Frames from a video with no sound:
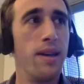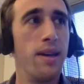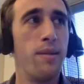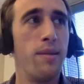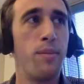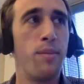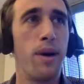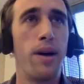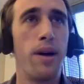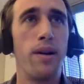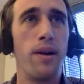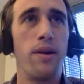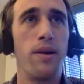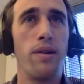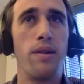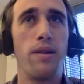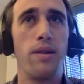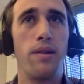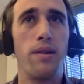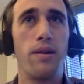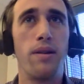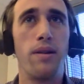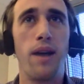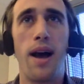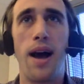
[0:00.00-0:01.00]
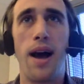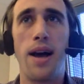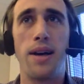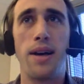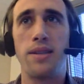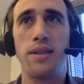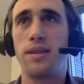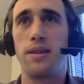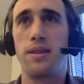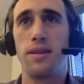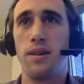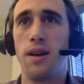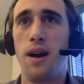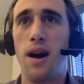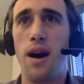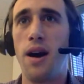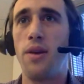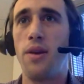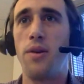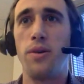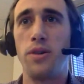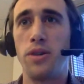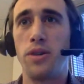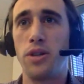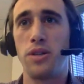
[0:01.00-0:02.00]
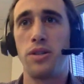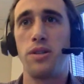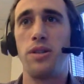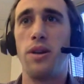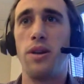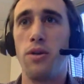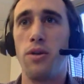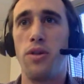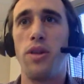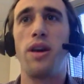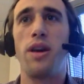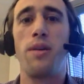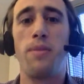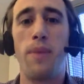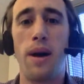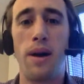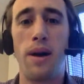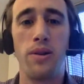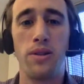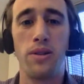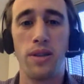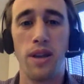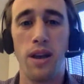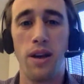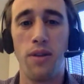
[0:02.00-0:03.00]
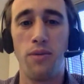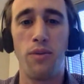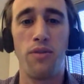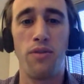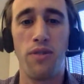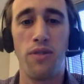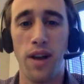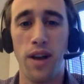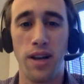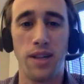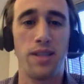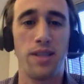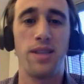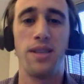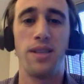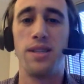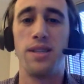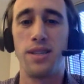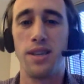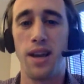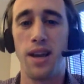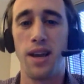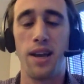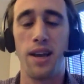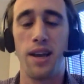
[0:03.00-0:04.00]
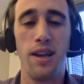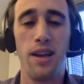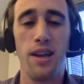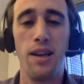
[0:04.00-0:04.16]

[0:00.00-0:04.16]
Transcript: but ask God, or just think about yourself, reflect, and say,